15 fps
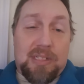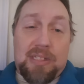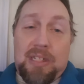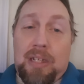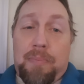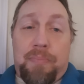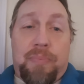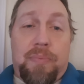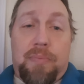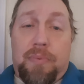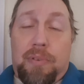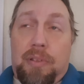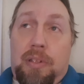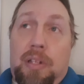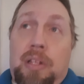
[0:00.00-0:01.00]
Um,
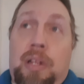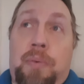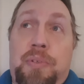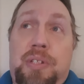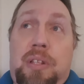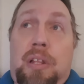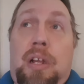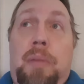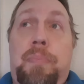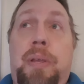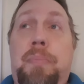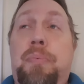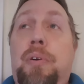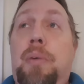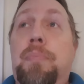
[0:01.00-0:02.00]
there was a lot of
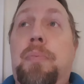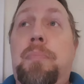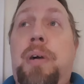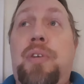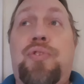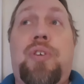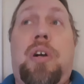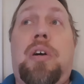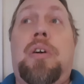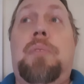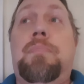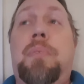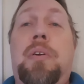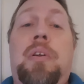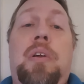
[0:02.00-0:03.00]
people up at my
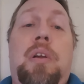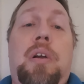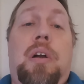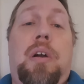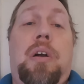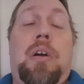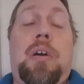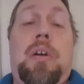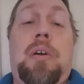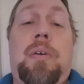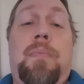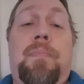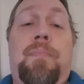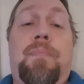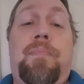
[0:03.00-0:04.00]
job
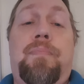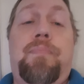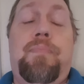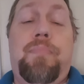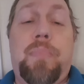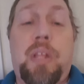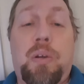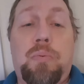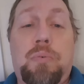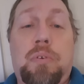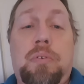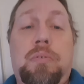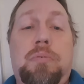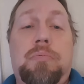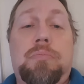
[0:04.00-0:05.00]
um, that
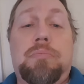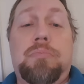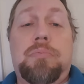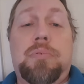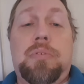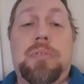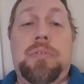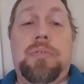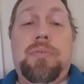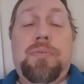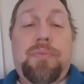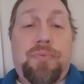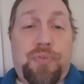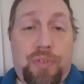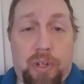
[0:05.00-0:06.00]
were
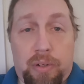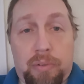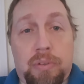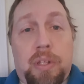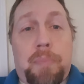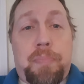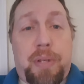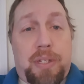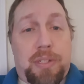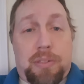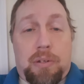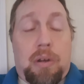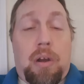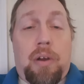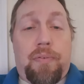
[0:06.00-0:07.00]
generally pissed
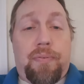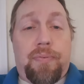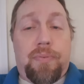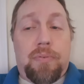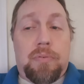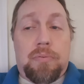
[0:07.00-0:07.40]
off.